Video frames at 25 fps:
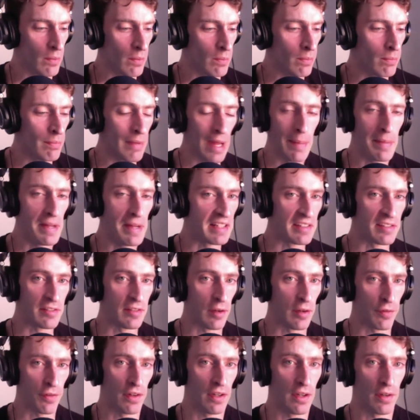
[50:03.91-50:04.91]
Maybe it's
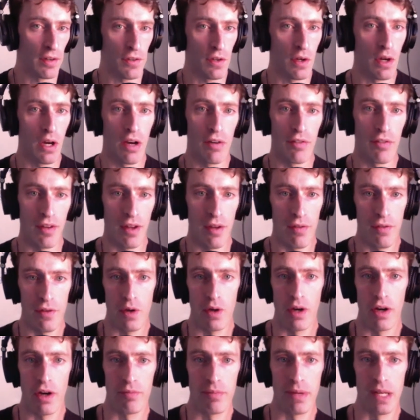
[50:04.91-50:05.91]
different if you
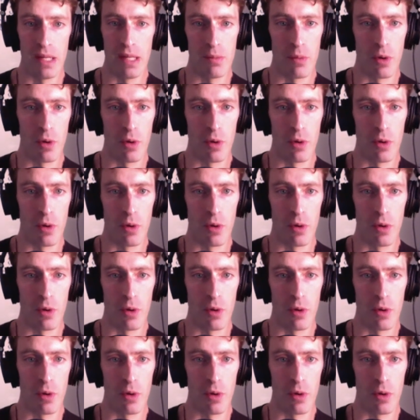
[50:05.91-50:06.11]
have many